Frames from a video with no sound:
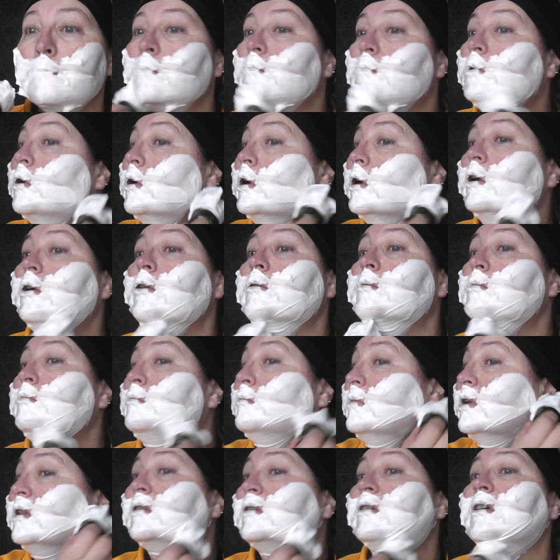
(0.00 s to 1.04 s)
or oat
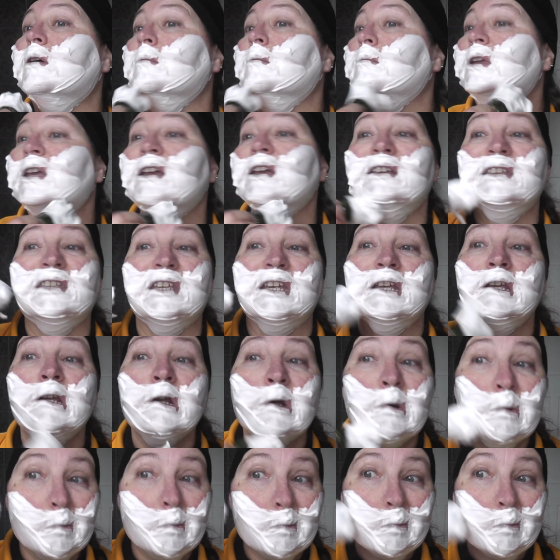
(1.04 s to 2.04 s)
milk I'm guessing.